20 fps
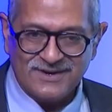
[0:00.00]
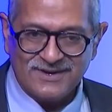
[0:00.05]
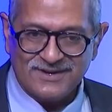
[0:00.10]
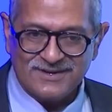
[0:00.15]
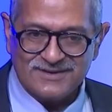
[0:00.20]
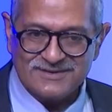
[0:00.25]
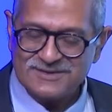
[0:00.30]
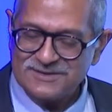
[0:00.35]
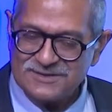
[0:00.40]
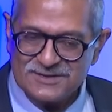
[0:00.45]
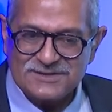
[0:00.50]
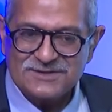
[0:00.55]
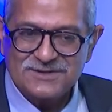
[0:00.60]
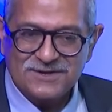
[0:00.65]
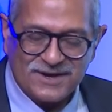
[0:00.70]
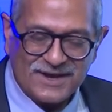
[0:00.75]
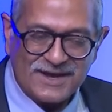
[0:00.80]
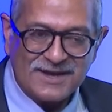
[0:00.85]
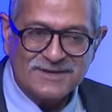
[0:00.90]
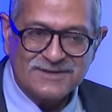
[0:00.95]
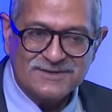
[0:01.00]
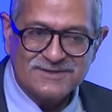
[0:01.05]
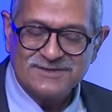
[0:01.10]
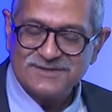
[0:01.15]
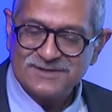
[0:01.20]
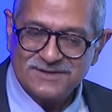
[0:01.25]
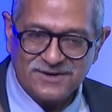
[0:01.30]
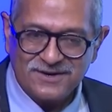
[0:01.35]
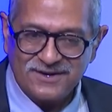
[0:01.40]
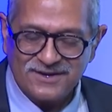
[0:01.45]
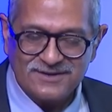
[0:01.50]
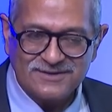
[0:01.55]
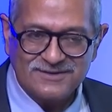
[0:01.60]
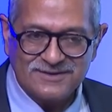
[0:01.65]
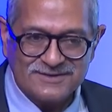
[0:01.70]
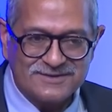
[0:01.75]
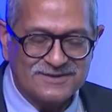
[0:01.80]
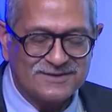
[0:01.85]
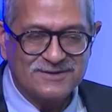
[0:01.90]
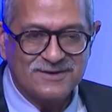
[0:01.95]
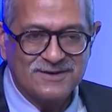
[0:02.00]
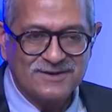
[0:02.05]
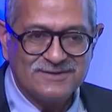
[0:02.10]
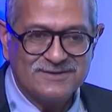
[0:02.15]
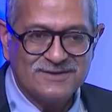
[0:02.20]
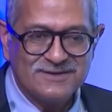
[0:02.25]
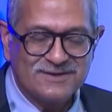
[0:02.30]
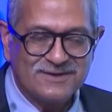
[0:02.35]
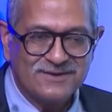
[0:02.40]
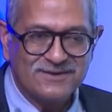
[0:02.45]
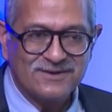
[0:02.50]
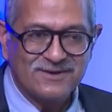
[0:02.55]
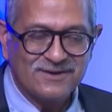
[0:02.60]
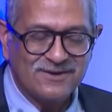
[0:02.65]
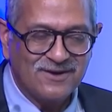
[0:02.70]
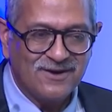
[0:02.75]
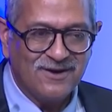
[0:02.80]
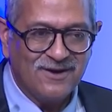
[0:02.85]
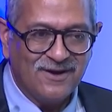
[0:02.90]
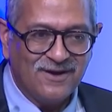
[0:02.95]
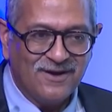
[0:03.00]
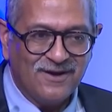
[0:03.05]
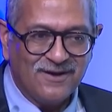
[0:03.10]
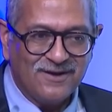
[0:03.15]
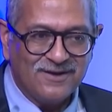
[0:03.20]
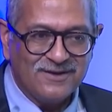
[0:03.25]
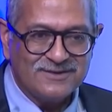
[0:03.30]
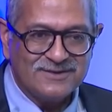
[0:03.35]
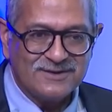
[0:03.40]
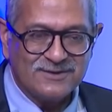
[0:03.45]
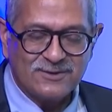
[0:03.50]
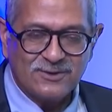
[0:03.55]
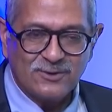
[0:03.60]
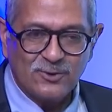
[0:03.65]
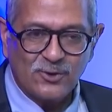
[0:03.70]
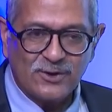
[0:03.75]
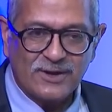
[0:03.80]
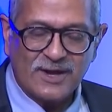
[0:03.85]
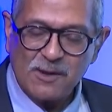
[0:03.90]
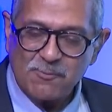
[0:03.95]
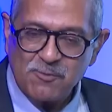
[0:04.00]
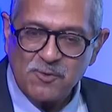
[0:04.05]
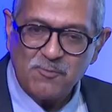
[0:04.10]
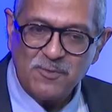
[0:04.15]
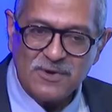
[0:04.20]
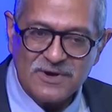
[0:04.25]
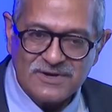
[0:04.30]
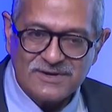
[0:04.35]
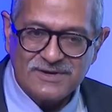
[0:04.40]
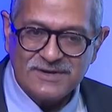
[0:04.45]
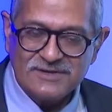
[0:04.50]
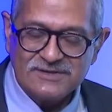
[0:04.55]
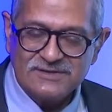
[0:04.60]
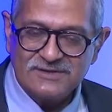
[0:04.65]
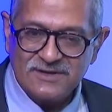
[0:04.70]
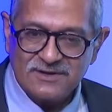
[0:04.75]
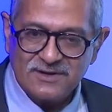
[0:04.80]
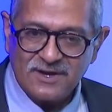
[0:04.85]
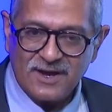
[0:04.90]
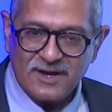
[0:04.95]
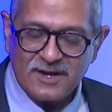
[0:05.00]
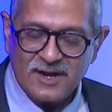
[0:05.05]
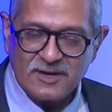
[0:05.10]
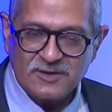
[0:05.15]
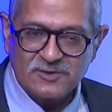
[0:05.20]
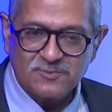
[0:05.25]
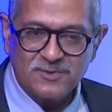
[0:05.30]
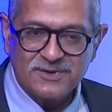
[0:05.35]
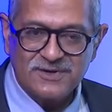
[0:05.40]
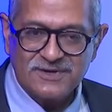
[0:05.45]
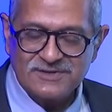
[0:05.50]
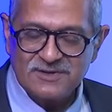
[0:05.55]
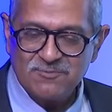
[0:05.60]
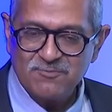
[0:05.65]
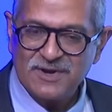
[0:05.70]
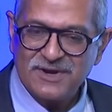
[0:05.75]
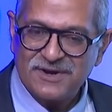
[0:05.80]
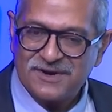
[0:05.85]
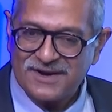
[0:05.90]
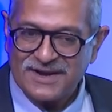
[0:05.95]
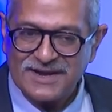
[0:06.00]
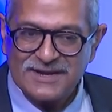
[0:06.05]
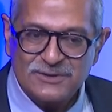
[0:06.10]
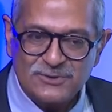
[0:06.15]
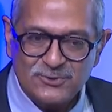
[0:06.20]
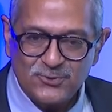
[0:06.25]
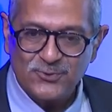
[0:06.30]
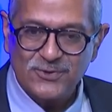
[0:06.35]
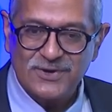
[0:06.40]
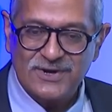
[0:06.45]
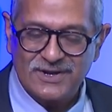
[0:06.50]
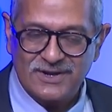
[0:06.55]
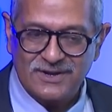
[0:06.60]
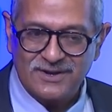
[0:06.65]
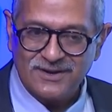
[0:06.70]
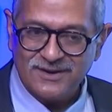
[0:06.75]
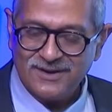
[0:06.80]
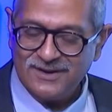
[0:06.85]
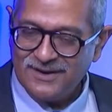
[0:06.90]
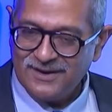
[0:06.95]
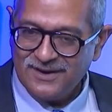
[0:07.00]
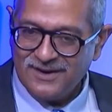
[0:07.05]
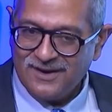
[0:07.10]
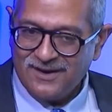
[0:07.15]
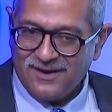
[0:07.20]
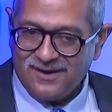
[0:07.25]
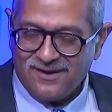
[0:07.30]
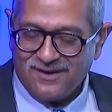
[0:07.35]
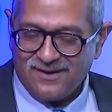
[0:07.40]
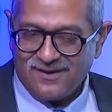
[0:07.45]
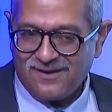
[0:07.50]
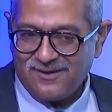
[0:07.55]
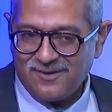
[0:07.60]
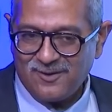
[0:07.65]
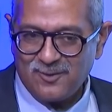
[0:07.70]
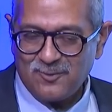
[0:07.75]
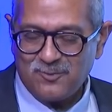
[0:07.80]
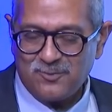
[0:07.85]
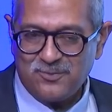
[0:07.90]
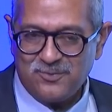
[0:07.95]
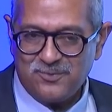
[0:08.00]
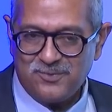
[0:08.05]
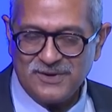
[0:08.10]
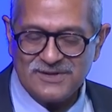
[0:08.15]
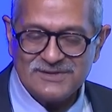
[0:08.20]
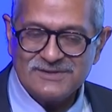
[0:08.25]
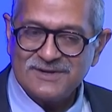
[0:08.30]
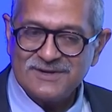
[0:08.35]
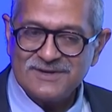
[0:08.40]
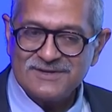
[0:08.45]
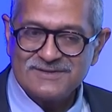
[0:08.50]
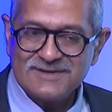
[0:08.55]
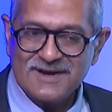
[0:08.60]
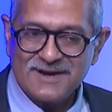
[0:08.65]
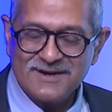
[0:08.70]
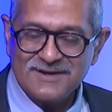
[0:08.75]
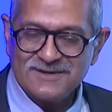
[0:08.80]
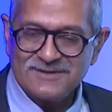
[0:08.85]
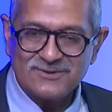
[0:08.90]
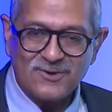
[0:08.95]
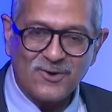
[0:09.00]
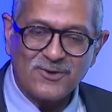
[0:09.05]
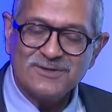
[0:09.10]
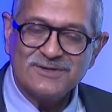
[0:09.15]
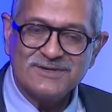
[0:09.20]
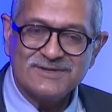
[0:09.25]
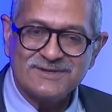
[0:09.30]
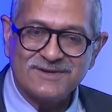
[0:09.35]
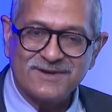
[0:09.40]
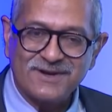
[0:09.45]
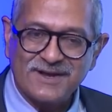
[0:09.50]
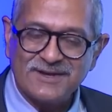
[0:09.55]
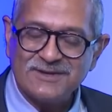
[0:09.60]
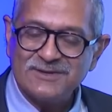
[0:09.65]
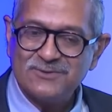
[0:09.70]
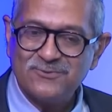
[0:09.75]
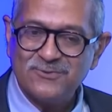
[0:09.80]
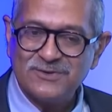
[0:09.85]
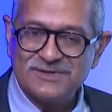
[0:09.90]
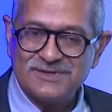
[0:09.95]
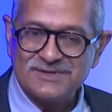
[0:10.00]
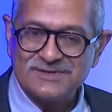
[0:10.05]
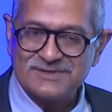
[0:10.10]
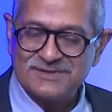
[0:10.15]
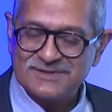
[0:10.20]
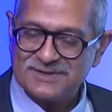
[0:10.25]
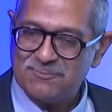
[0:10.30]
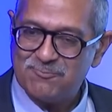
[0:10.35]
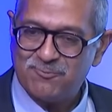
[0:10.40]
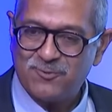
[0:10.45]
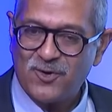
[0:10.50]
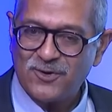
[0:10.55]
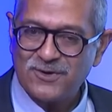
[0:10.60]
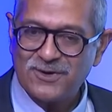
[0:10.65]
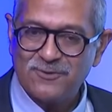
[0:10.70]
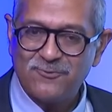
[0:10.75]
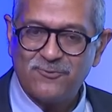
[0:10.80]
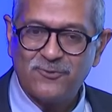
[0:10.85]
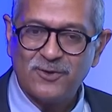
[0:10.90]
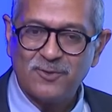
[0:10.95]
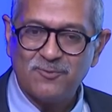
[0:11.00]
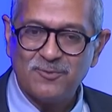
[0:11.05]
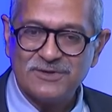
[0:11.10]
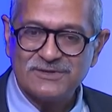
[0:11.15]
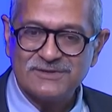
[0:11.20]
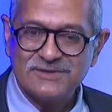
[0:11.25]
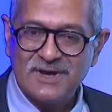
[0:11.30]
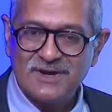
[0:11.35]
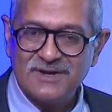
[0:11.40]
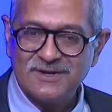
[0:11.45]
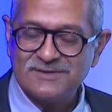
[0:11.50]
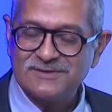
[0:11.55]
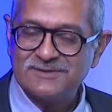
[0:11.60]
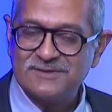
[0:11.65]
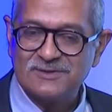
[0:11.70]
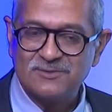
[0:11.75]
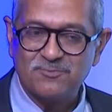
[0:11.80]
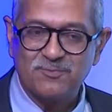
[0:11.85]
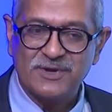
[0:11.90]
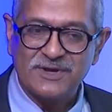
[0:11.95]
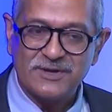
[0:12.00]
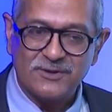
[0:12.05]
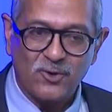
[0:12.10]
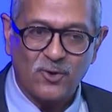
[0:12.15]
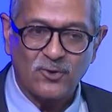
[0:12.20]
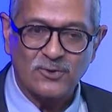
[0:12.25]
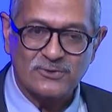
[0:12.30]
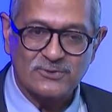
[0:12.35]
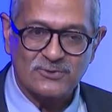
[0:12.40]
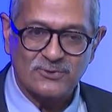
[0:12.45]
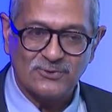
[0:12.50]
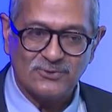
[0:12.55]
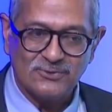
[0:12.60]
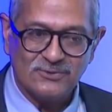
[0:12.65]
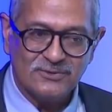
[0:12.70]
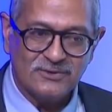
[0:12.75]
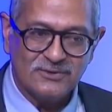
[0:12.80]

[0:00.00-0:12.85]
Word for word: Is it just range? Is it is, is it is it uh, is it your capabilities? The enhancement doesn't mean range only. Uh, please understand, it's not just range which is important for a missile; it's the speed also.